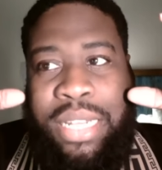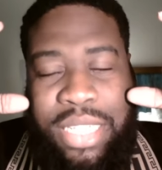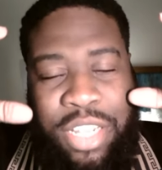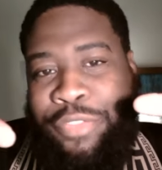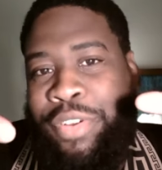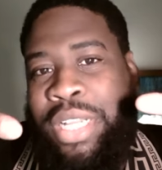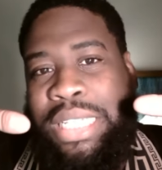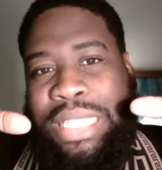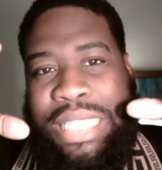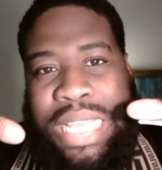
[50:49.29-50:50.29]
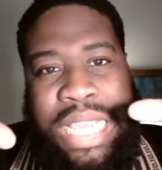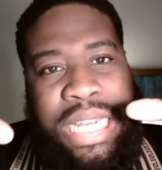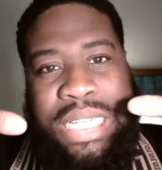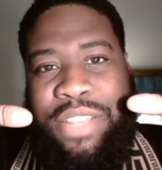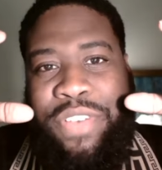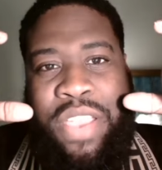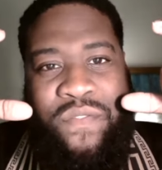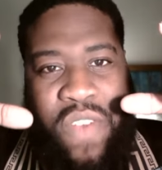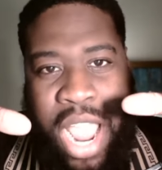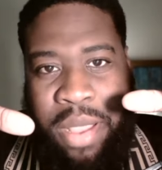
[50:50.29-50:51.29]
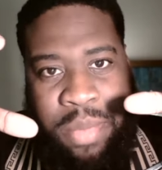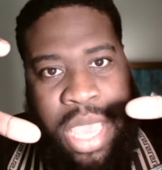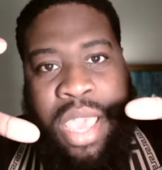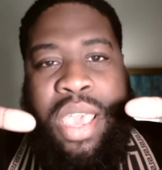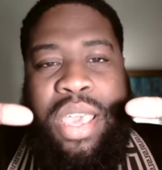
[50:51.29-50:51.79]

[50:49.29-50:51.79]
a different scene, a different environment.